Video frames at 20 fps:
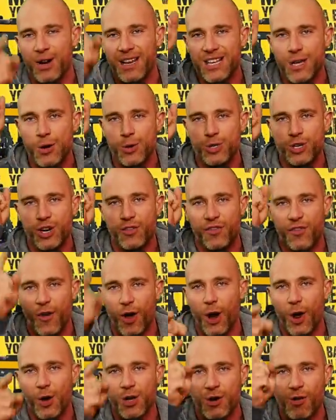You should
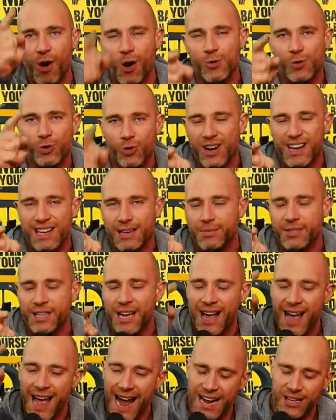follow your own dreams
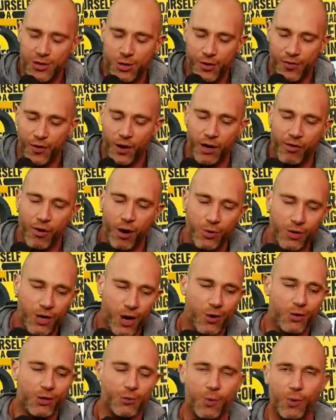and you should follow your own goals.